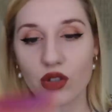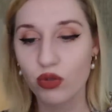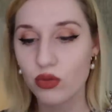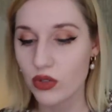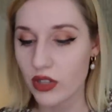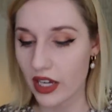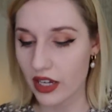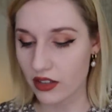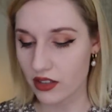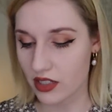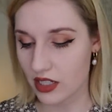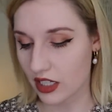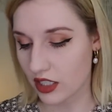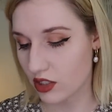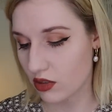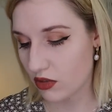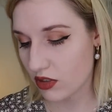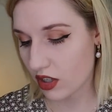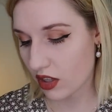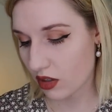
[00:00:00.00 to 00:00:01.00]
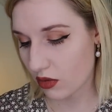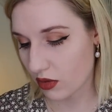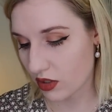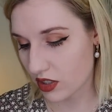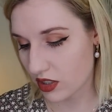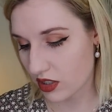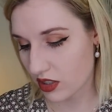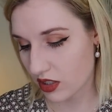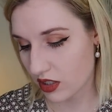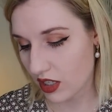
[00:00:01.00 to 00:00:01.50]
two nails next to each other,
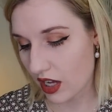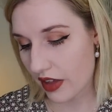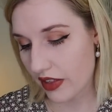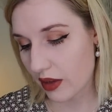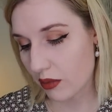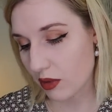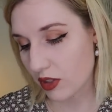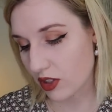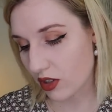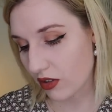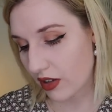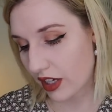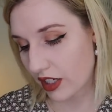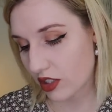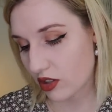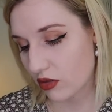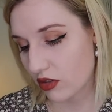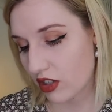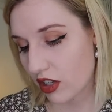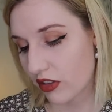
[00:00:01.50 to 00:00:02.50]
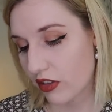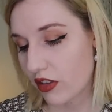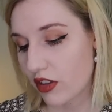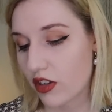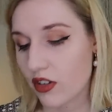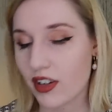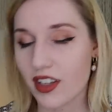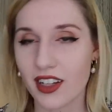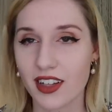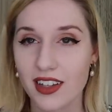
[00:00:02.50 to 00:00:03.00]
which yeah, they would go next to each other, then
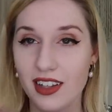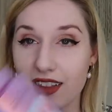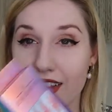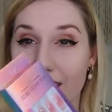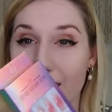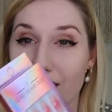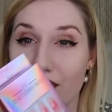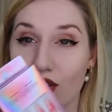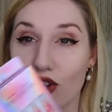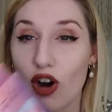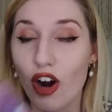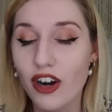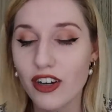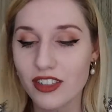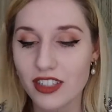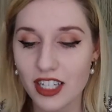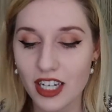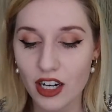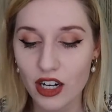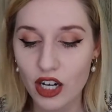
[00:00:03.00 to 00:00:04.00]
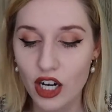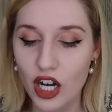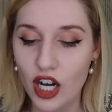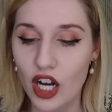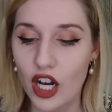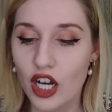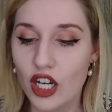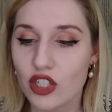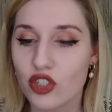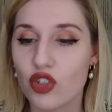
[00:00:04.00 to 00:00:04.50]
you can get like a little heart there.
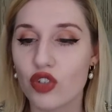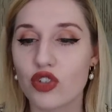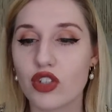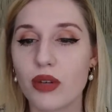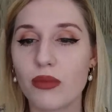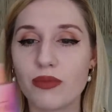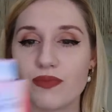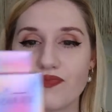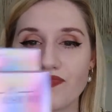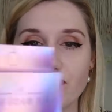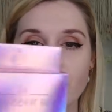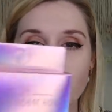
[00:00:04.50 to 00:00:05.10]
So some